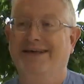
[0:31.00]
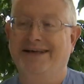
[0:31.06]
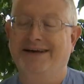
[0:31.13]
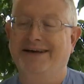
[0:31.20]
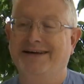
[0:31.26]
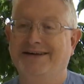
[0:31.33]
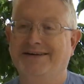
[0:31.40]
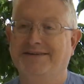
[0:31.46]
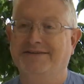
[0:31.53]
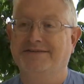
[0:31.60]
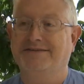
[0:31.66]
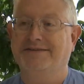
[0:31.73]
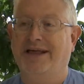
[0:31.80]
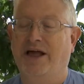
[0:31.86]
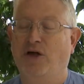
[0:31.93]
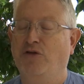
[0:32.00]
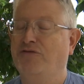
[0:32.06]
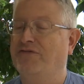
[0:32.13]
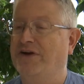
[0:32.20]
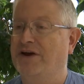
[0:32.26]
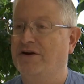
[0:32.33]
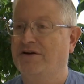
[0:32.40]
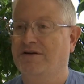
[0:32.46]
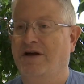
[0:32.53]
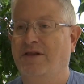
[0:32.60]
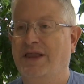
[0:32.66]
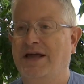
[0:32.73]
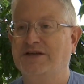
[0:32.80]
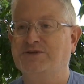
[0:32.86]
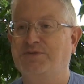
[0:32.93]
uh, health fair
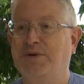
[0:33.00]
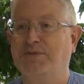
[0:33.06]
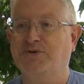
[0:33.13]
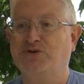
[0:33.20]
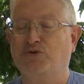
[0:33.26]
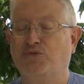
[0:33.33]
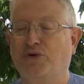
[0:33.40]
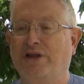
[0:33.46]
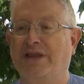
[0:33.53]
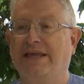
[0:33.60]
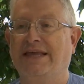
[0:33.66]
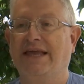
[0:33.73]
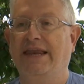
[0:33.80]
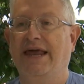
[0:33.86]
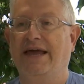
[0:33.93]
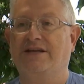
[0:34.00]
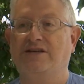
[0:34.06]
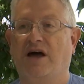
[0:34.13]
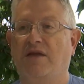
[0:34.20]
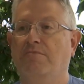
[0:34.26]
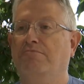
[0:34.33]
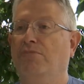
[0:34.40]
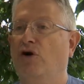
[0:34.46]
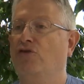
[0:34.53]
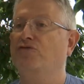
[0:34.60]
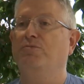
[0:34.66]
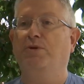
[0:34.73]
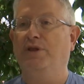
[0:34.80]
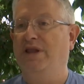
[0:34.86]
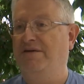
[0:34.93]
allows people to really connect on
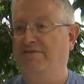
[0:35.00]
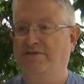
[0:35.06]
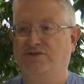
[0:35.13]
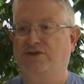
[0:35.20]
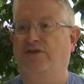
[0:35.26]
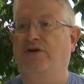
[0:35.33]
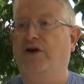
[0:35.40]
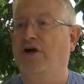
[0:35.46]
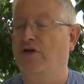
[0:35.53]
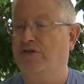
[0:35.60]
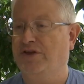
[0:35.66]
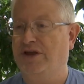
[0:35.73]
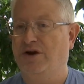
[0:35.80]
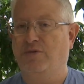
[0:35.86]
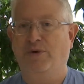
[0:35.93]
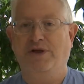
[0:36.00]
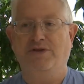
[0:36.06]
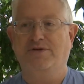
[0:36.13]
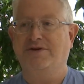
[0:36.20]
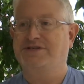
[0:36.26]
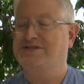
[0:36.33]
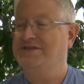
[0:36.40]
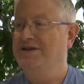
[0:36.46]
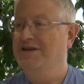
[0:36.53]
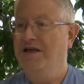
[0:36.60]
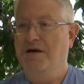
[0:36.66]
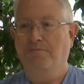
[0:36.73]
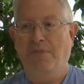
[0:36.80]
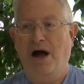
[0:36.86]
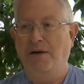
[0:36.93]
multiple levels of their health care, whether it's
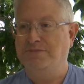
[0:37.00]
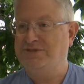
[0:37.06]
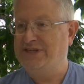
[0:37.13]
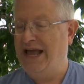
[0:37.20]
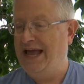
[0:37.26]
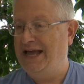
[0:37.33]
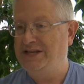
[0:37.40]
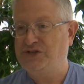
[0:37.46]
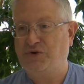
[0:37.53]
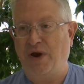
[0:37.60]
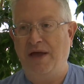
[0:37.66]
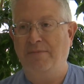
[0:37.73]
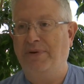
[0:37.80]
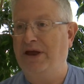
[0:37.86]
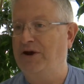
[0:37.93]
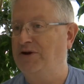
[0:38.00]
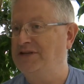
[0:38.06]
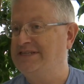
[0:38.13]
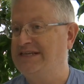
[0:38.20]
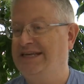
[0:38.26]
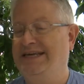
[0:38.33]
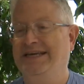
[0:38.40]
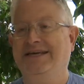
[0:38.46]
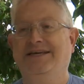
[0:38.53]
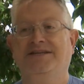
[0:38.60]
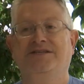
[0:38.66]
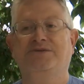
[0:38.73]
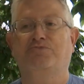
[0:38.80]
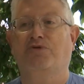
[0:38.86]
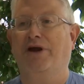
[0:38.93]
moms, dads, grandparents,
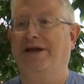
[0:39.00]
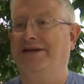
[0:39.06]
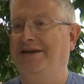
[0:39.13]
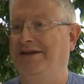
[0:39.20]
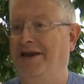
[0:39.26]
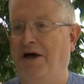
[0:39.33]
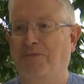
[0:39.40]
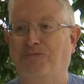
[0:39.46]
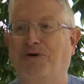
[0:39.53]
kids, pregnant, non